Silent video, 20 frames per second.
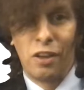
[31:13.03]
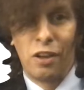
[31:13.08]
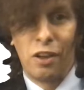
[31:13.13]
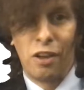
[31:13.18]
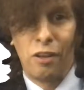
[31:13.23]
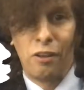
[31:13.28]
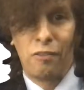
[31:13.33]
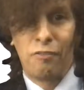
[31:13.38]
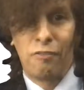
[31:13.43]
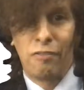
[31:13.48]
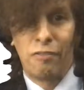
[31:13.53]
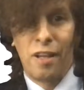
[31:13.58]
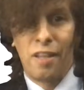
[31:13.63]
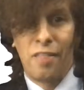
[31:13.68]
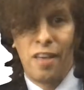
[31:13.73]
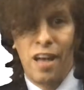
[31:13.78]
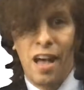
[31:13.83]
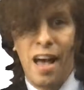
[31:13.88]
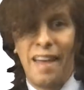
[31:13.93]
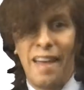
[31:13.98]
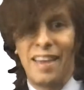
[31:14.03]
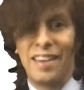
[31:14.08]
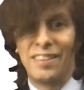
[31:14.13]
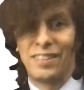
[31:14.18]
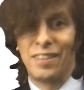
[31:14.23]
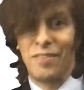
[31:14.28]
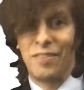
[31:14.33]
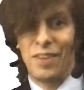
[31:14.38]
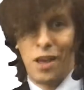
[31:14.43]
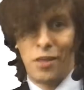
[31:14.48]
of the
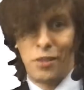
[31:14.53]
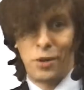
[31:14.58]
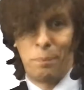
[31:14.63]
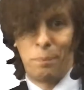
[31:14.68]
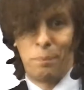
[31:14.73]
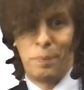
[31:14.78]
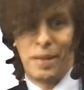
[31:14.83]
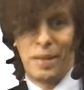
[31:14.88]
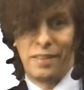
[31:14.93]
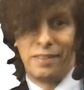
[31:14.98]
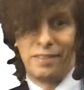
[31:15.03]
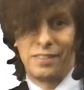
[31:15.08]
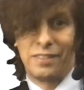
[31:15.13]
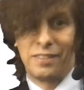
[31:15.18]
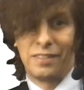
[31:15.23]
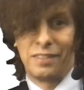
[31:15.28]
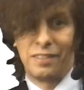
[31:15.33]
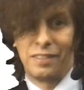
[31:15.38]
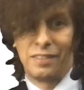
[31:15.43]
highest of the other bids.